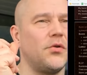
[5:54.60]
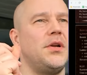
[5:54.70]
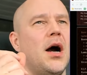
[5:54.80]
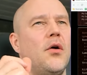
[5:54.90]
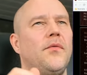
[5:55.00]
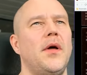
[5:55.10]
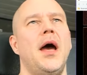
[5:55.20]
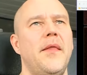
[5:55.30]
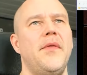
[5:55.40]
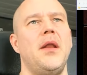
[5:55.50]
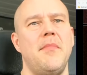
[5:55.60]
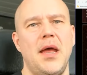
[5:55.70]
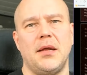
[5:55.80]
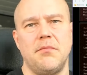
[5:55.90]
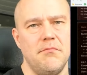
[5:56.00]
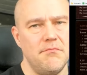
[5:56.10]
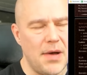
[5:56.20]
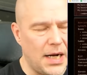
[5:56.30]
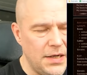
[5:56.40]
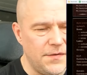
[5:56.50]
it out and then make
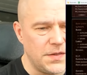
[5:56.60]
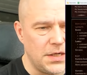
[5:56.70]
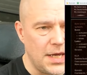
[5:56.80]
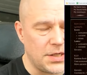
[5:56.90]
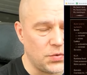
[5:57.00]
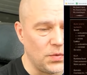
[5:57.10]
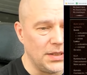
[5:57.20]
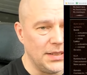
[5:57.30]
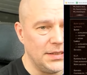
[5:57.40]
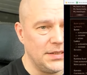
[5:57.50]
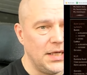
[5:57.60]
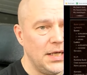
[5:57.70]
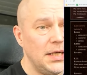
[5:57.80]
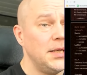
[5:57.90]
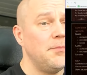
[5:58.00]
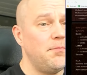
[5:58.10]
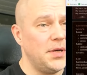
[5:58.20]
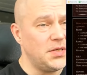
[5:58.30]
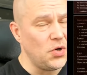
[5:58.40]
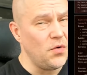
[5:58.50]
magnificent next release.
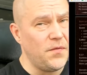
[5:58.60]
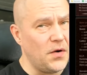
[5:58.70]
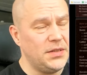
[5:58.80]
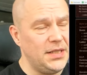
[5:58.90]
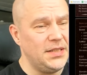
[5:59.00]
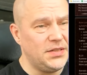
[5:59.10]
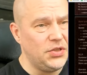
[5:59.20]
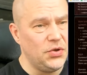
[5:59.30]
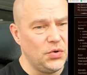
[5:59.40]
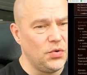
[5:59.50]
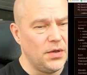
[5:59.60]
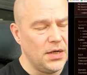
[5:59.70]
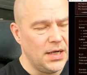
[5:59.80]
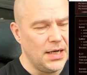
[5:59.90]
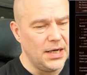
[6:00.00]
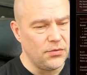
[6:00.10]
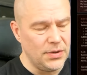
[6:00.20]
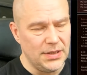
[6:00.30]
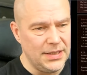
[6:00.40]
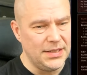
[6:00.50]
But so far, these two uh,
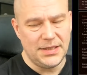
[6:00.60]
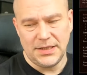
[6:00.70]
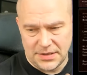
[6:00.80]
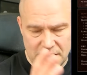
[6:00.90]
releases, the